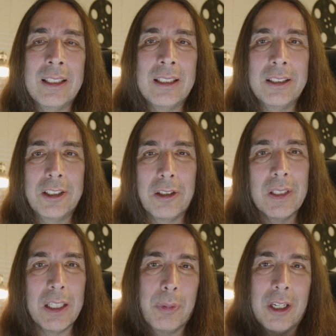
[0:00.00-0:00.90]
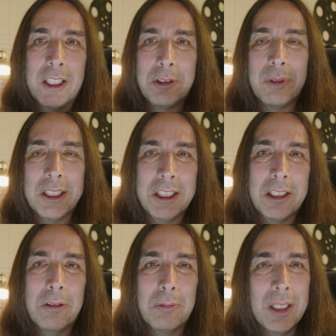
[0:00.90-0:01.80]
So in the parts where you
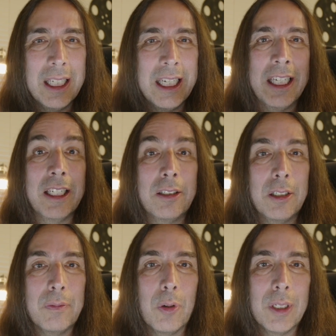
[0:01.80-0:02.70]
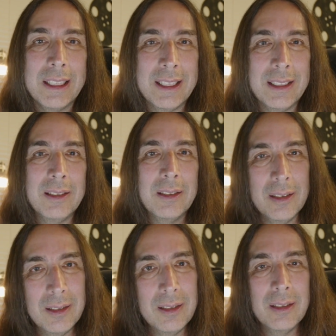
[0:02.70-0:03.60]
don't really hear her voice,
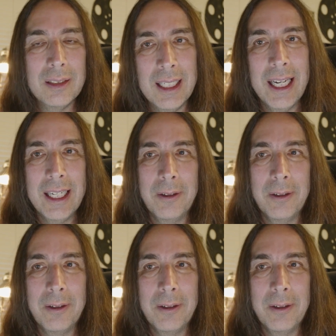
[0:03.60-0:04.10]
like